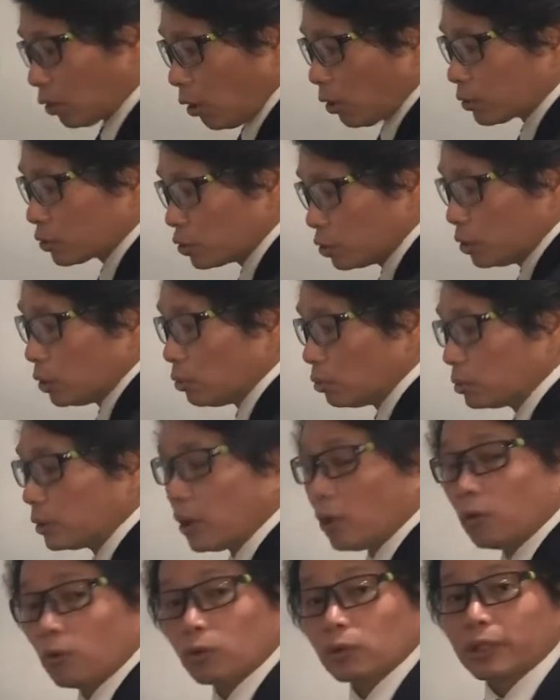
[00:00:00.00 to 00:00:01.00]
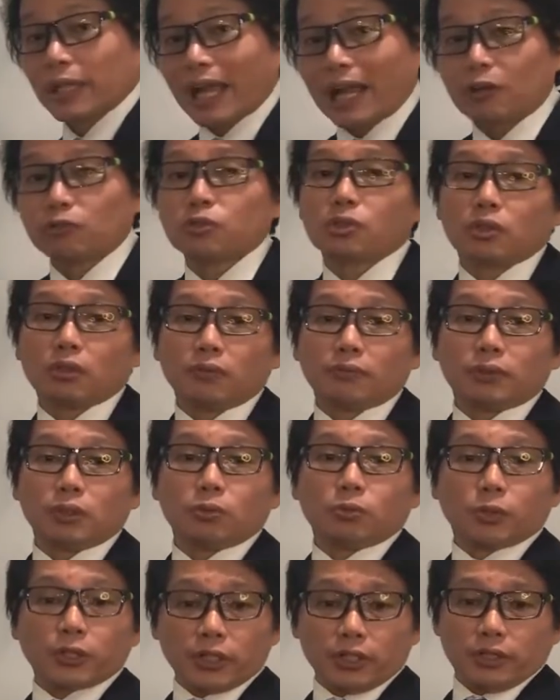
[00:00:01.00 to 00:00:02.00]
taught you the whole counsel of the
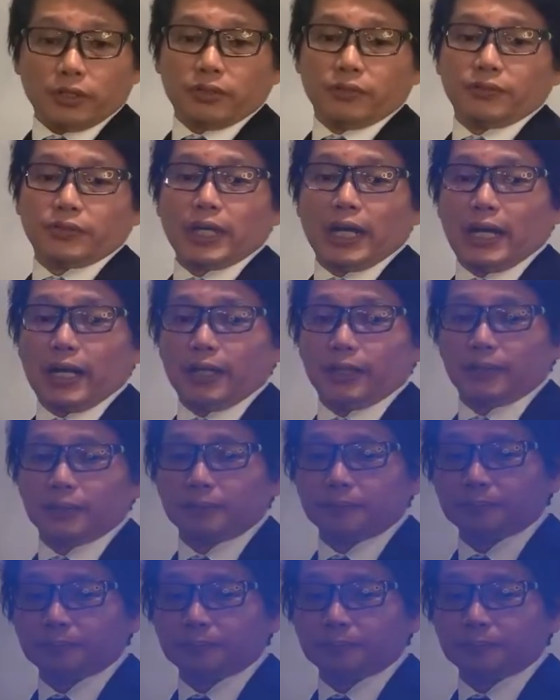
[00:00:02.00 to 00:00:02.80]
Word of God.